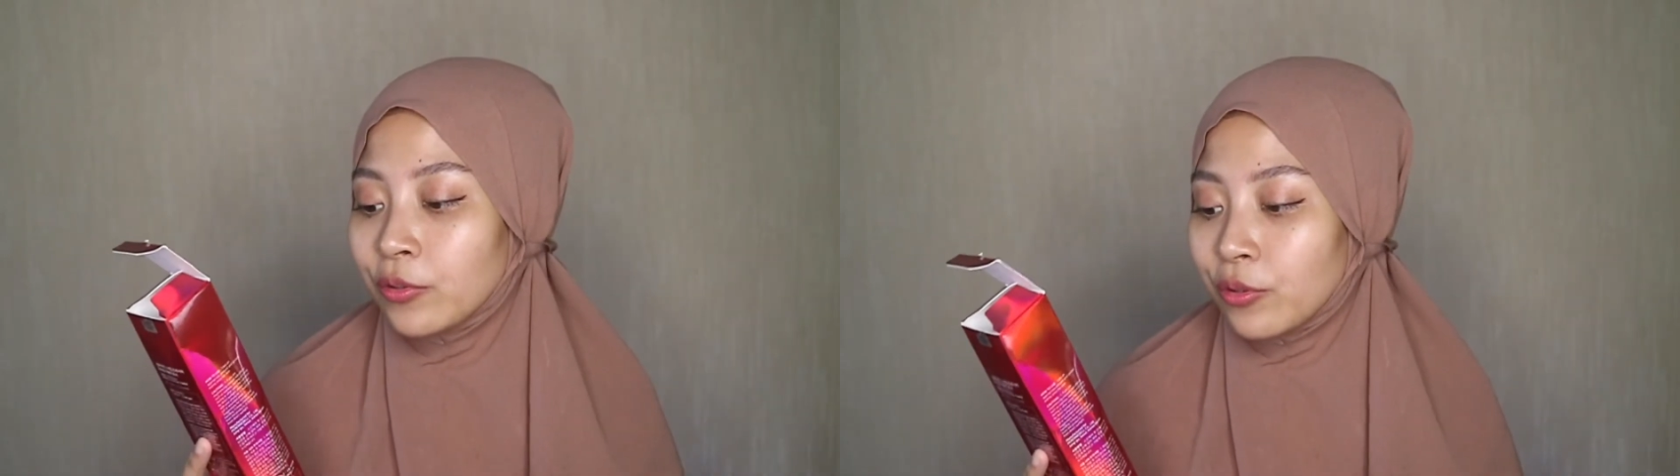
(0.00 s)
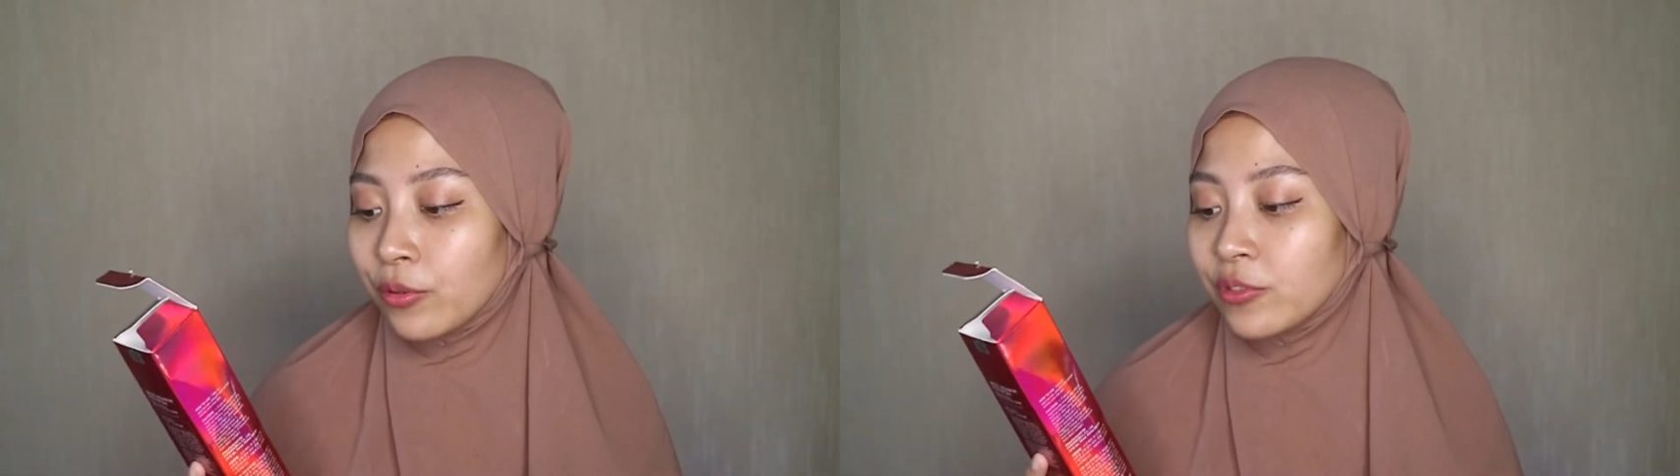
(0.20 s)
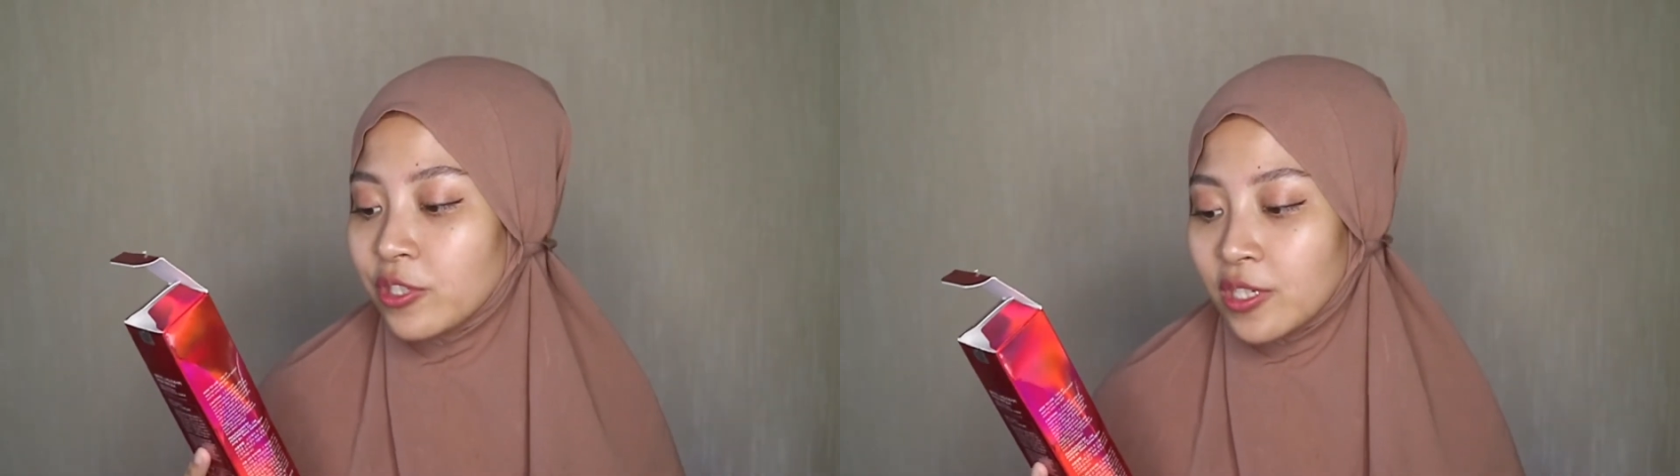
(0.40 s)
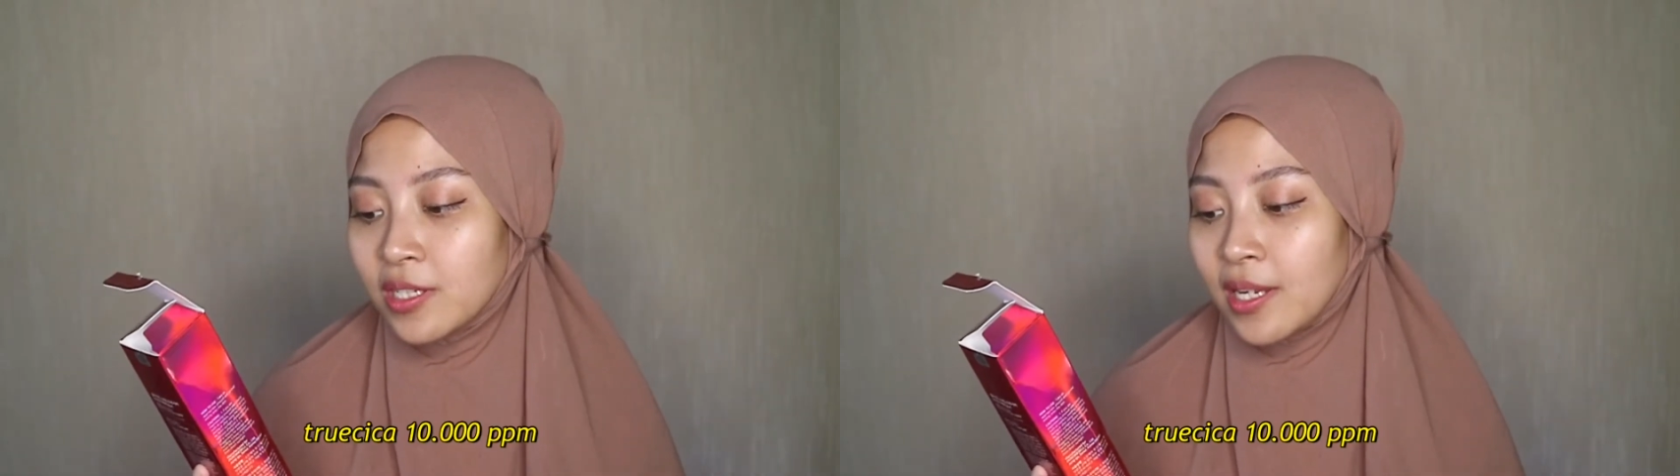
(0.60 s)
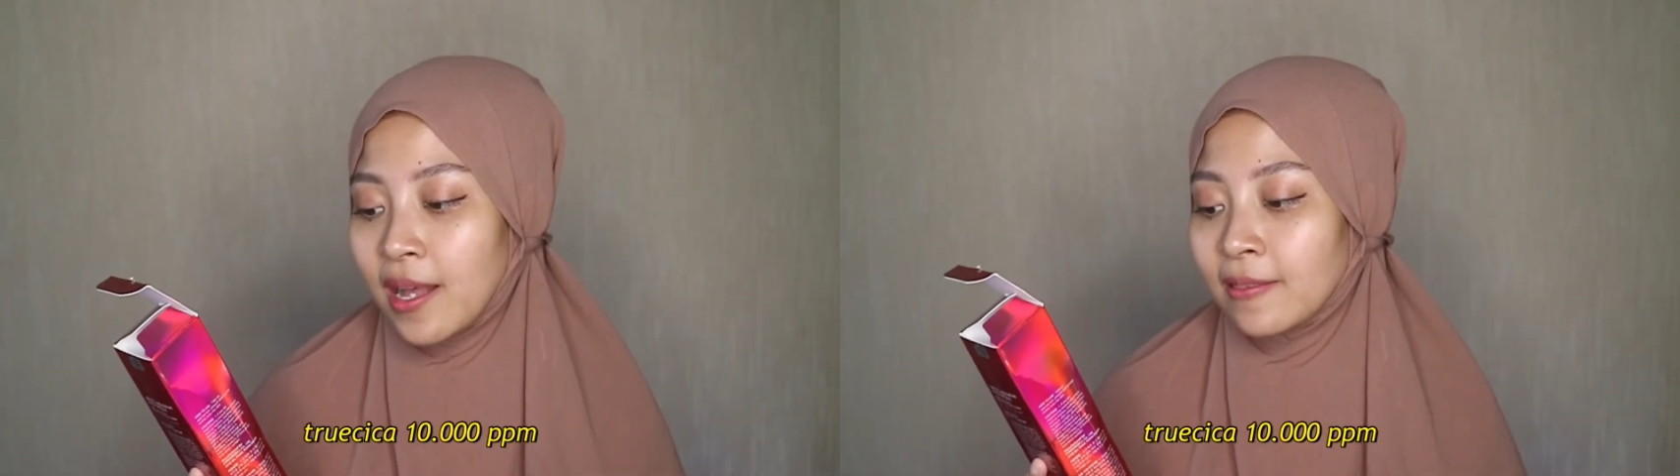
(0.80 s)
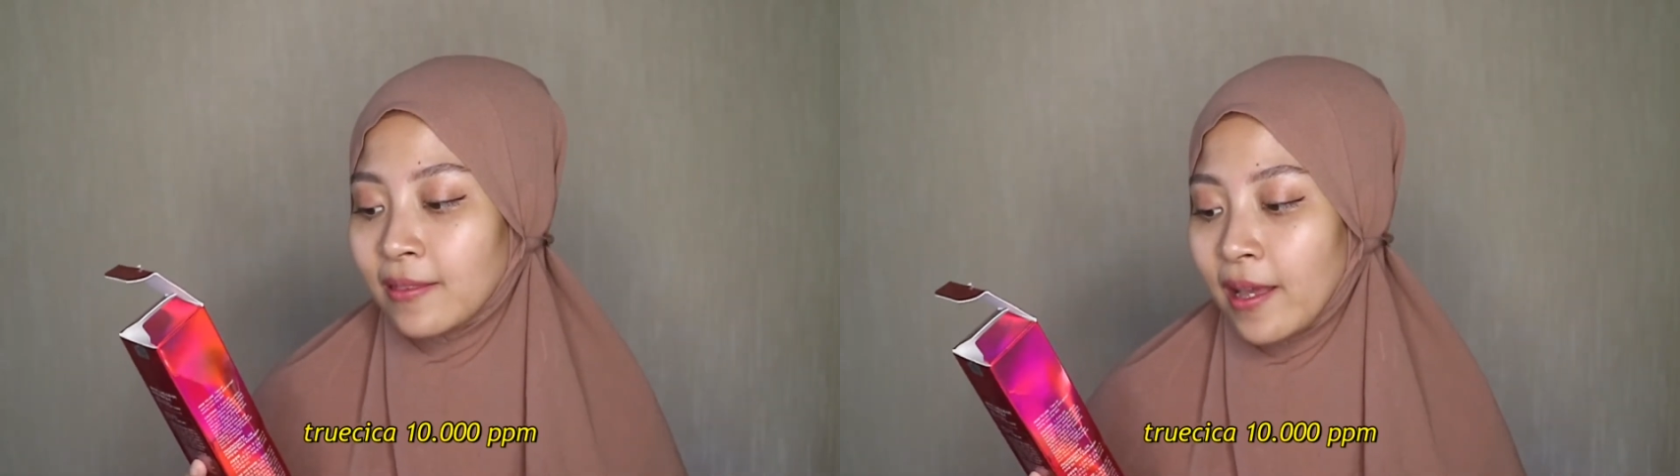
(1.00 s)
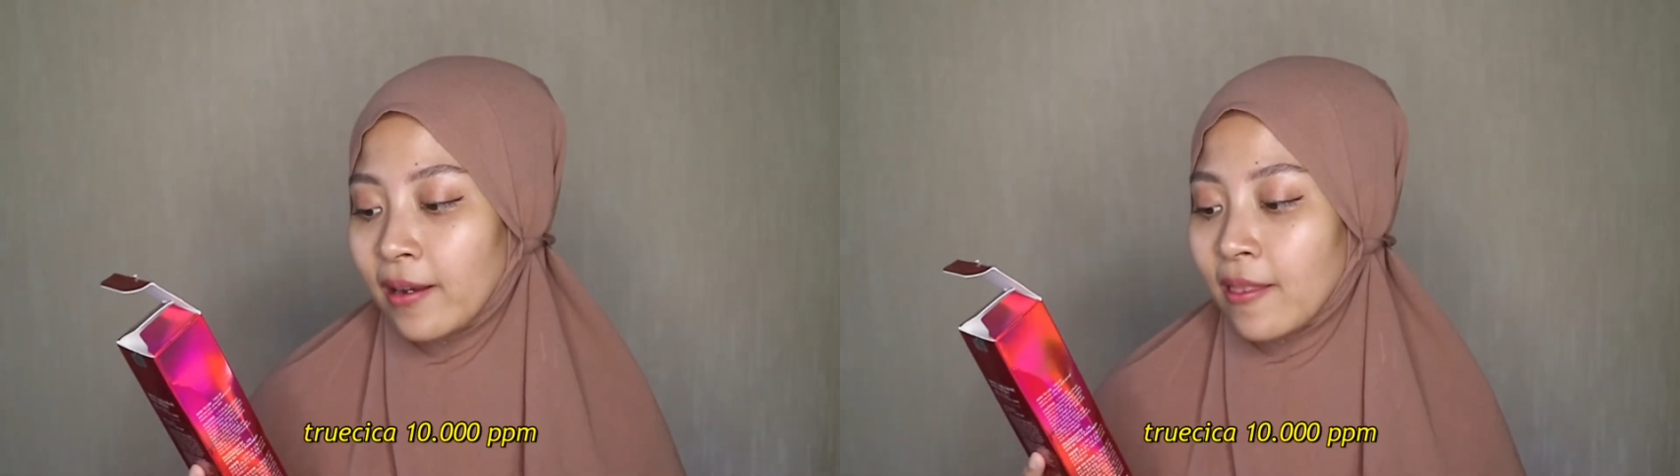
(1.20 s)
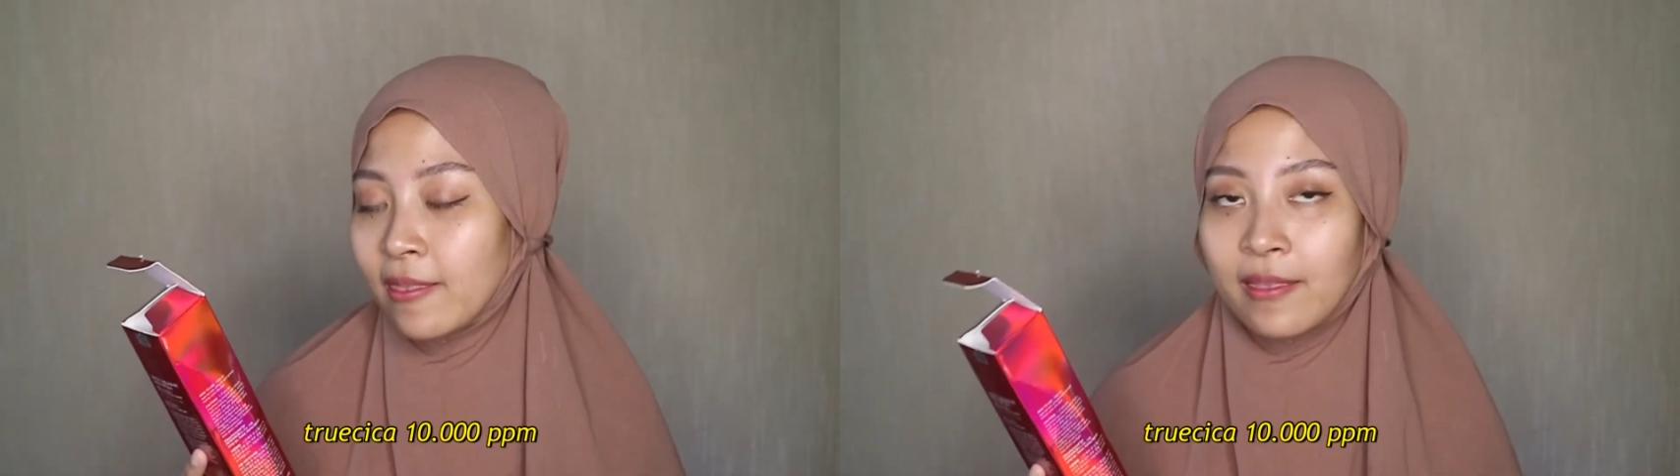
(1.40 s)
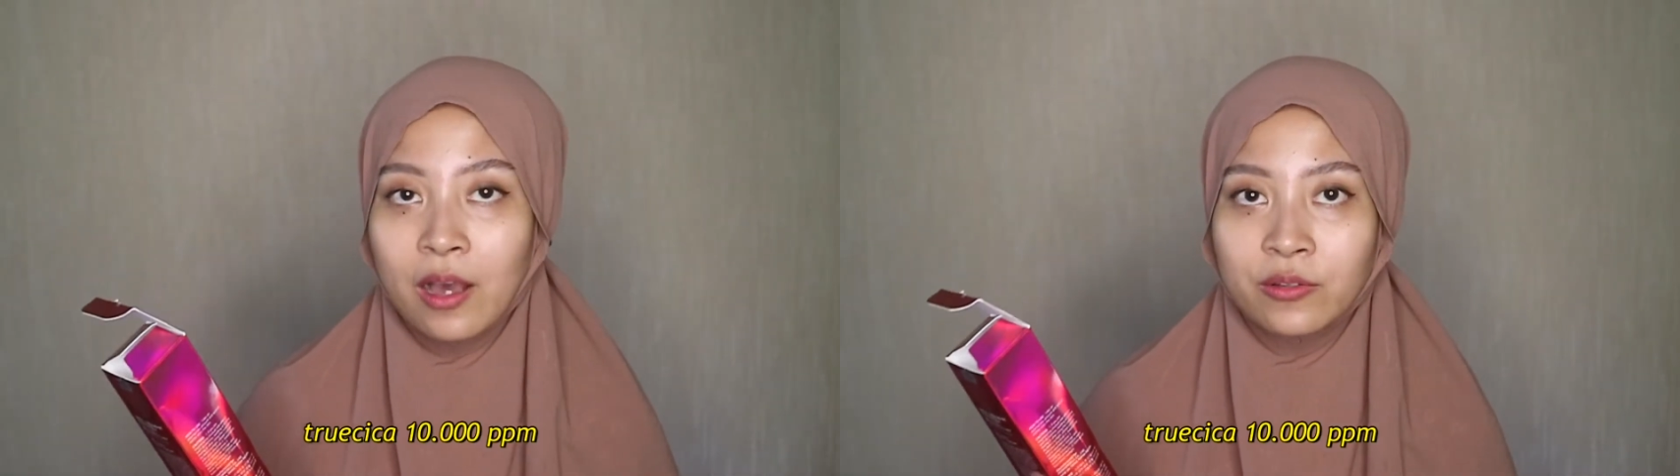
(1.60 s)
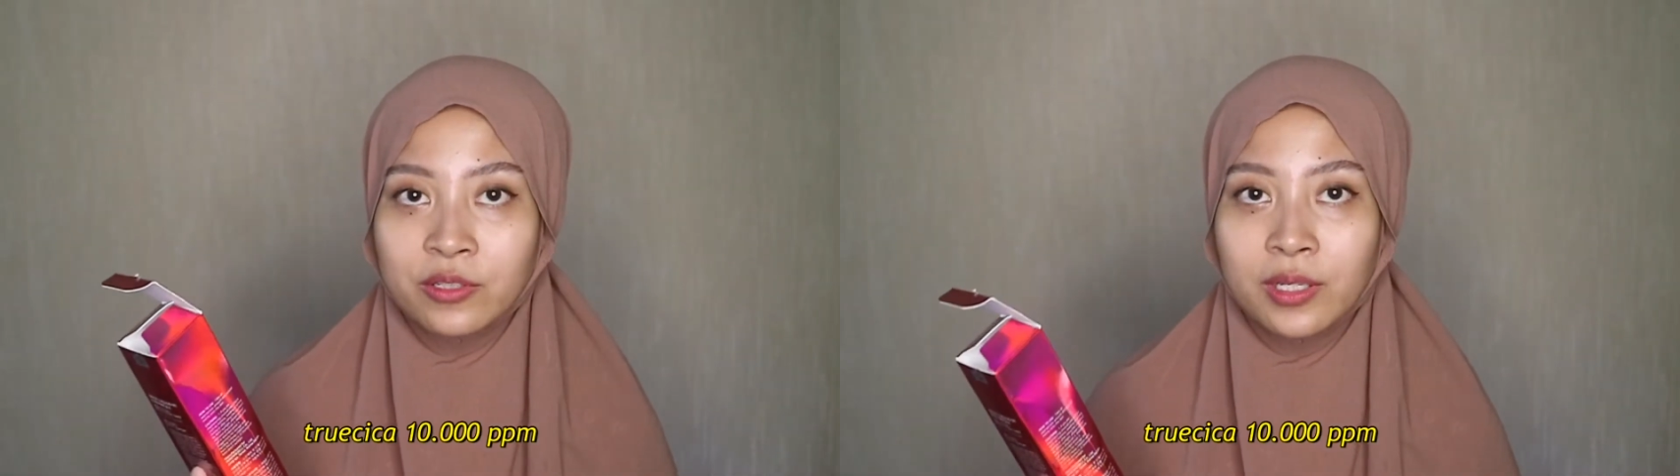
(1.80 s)
Truecica
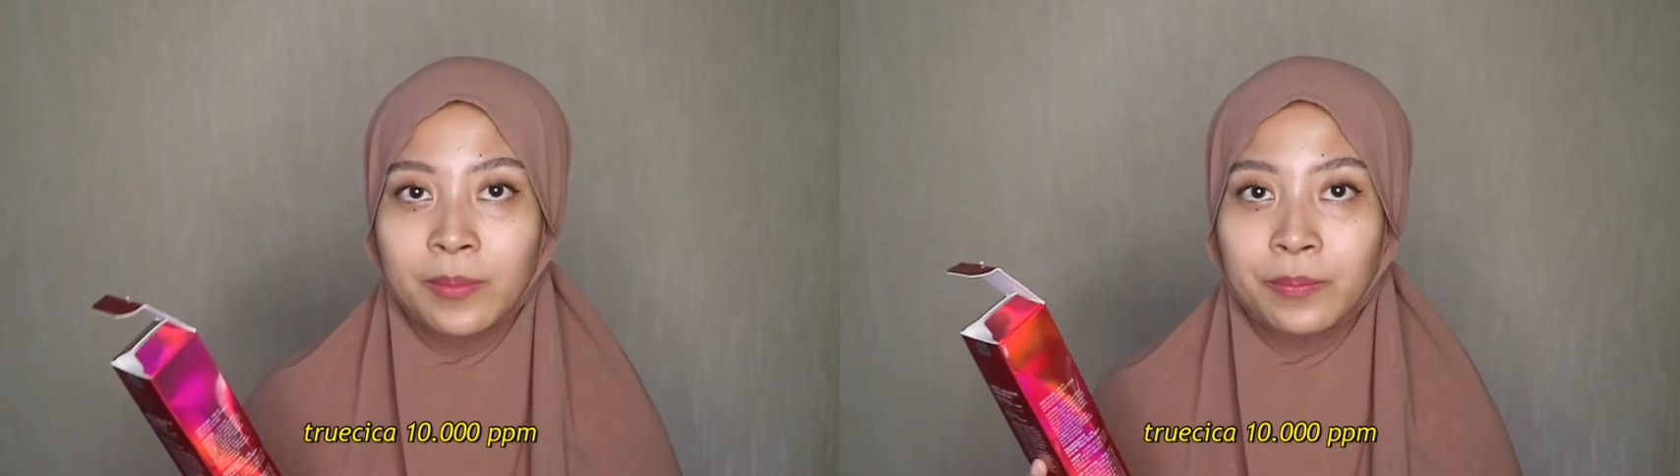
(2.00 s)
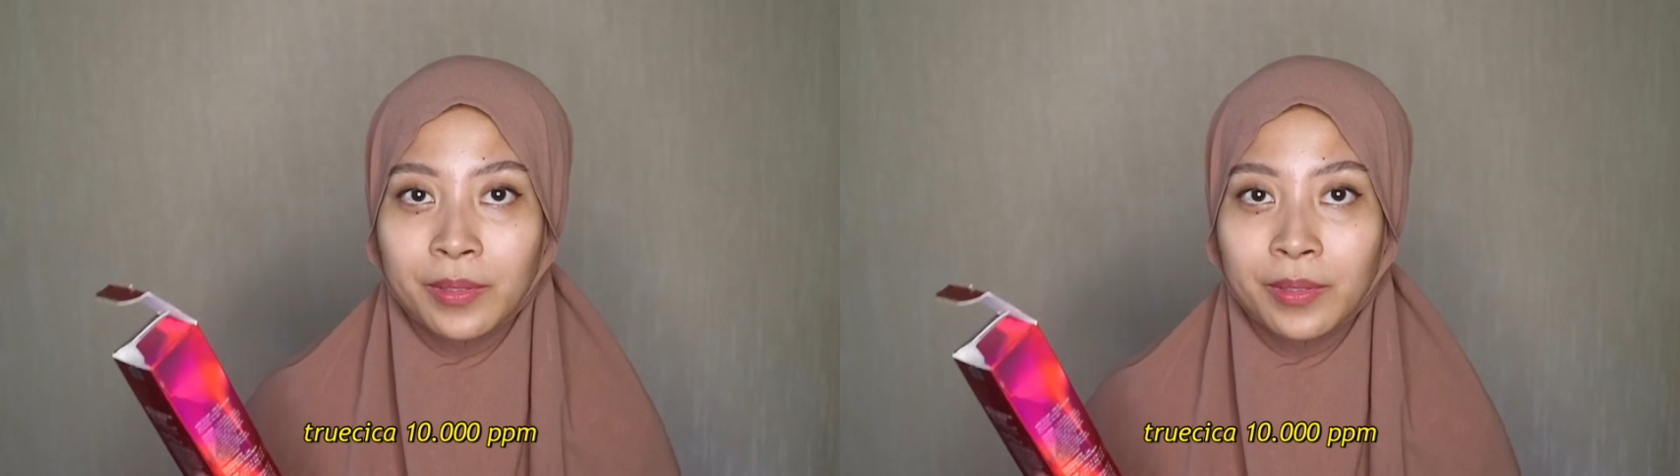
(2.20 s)
10,000